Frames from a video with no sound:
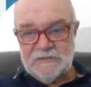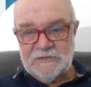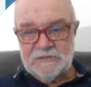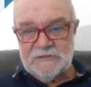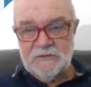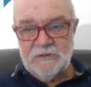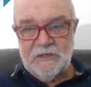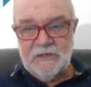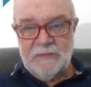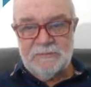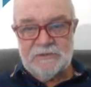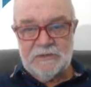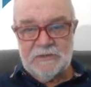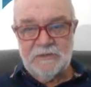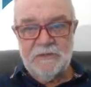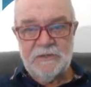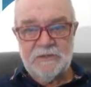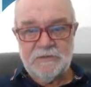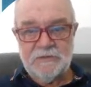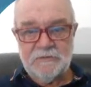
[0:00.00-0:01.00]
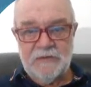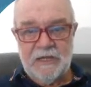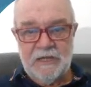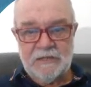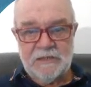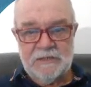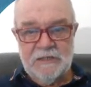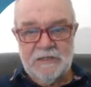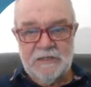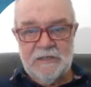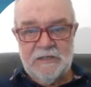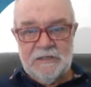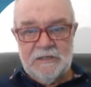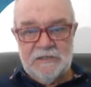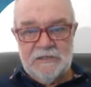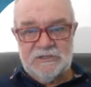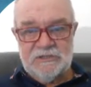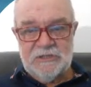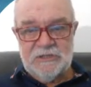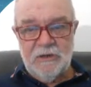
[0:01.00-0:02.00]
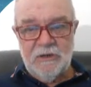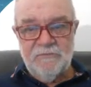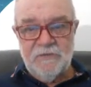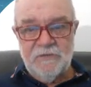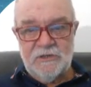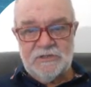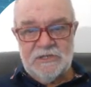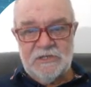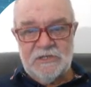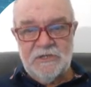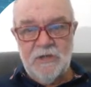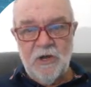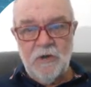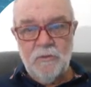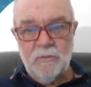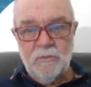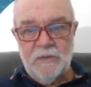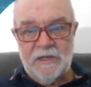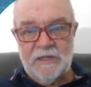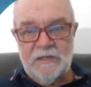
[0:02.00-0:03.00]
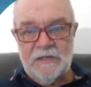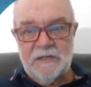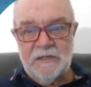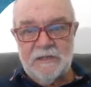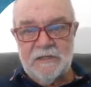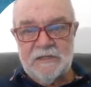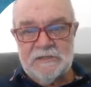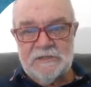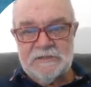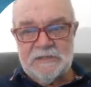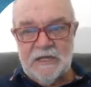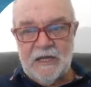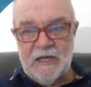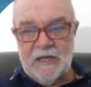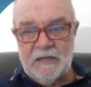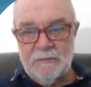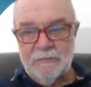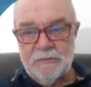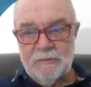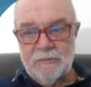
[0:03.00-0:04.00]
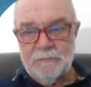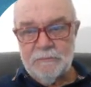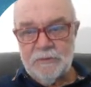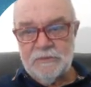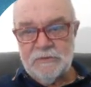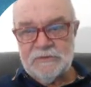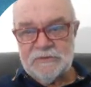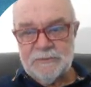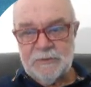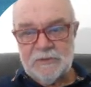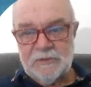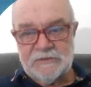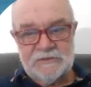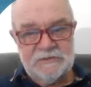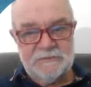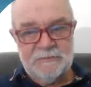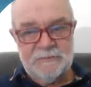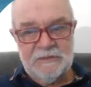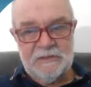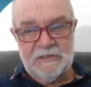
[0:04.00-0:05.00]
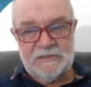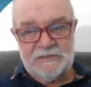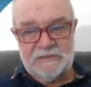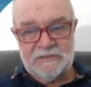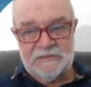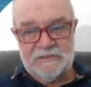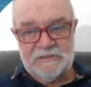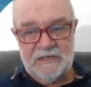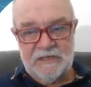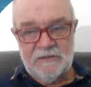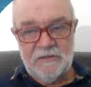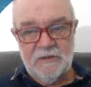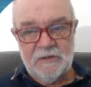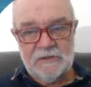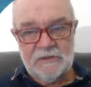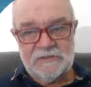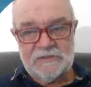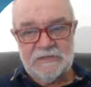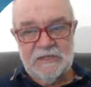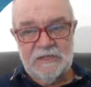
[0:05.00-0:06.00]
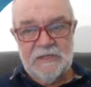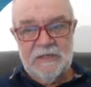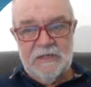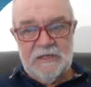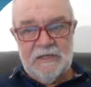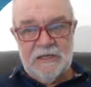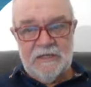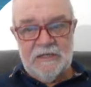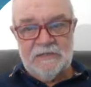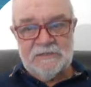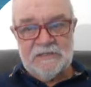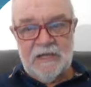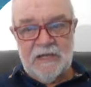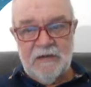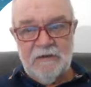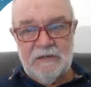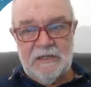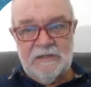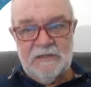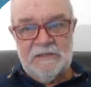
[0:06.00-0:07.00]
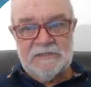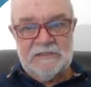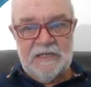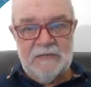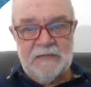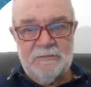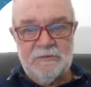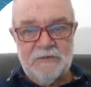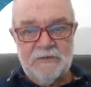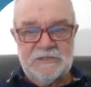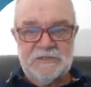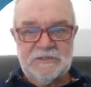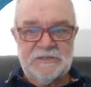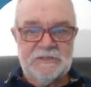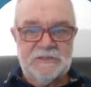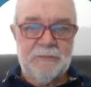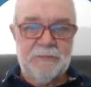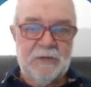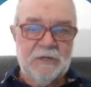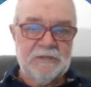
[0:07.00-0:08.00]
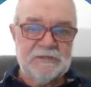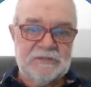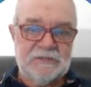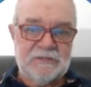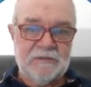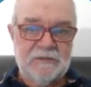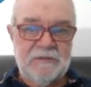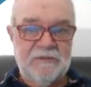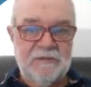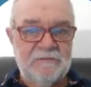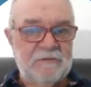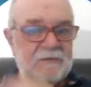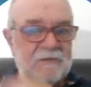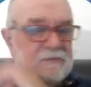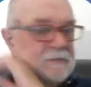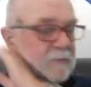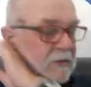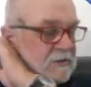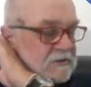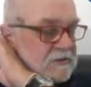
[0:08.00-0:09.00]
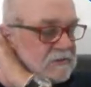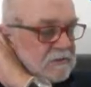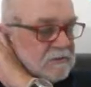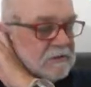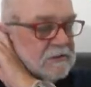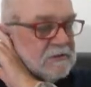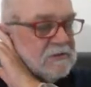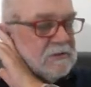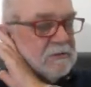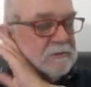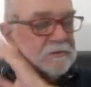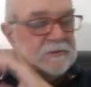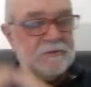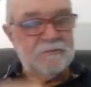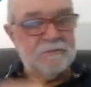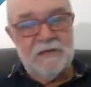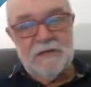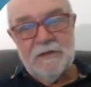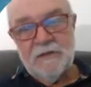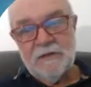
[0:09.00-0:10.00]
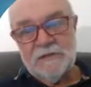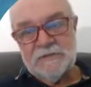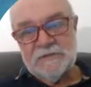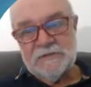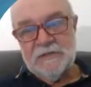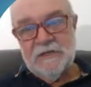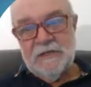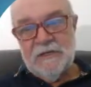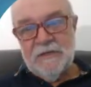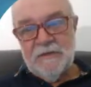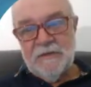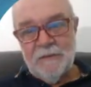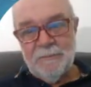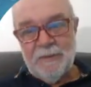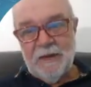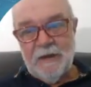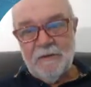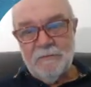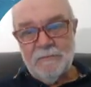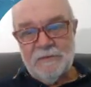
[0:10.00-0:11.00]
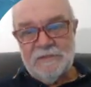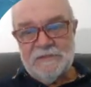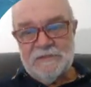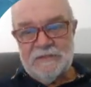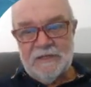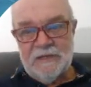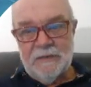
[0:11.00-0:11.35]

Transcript: is not absolutely correct. It's showing virtually no wind in these darker blue spots. It'd be less than 10 knots, and it's going in the same direction as the boat, so even if the boat's doing 2 or 3 knots, the apparent wind's only